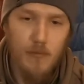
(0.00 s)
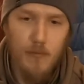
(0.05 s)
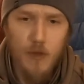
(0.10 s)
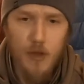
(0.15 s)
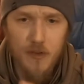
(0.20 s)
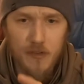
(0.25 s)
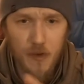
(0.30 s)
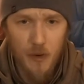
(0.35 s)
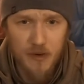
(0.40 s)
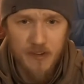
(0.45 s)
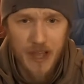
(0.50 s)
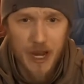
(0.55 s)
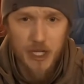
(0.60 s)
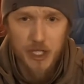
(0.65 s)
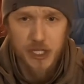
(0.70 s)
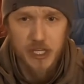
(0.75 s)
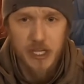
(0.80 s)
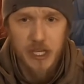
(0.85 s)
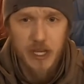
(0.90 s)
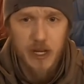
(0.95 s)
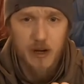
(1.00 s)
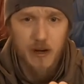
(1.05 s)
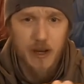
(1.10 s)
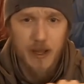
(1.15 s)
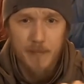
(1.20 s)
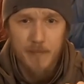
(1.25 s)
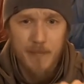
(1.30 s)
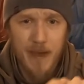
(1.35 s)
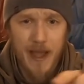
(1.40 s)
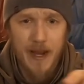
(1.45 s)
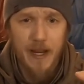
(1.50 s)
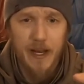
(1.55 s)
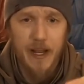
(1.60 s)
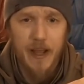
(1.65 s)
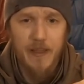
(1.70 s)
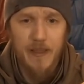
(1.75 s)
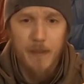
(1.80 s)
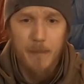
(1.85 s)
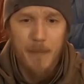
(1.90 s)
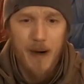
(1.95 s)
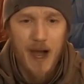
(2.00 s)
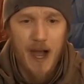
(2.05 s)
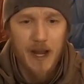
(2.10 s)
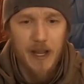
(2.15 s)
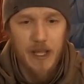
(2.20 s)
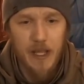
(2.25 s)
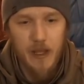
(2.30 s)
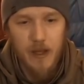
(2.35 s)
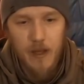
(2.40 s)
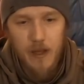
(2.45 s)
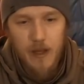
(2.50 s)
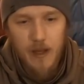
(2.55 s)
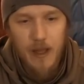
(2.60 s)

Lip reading: So it's actually here embedded in the body,